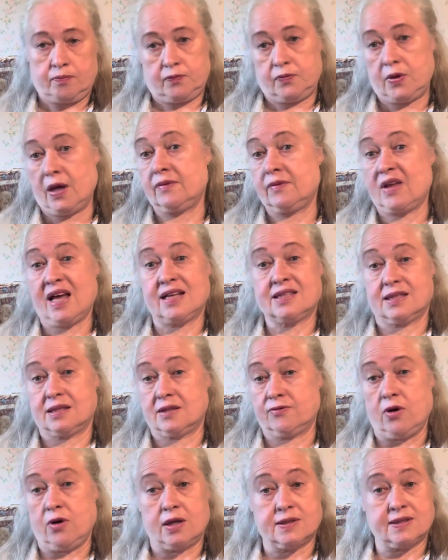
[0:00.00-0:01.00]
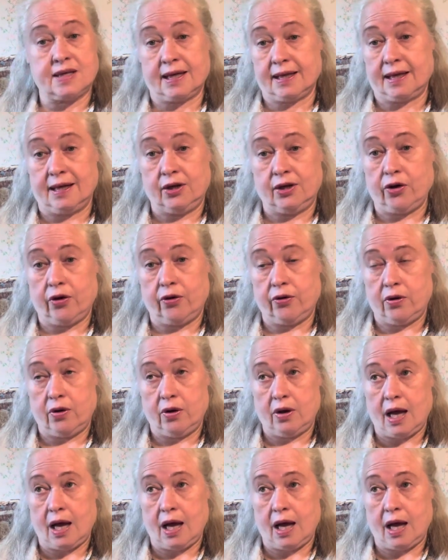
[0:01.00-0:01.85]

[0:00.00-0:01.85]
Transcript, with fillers: that, that's as far as I can go.